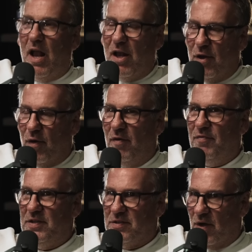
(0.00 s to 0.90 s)
a lot
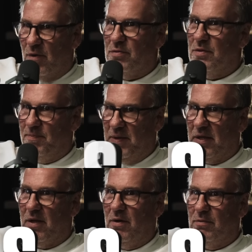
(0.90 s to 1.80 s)
of his goals are
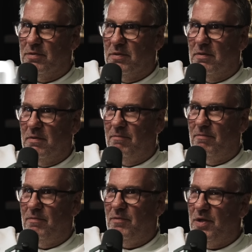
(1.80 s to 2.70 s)
big goals.
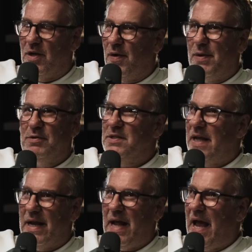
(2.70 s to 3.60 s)
You know, he
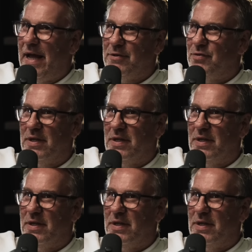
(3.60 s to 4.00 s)
wasn't getting a hat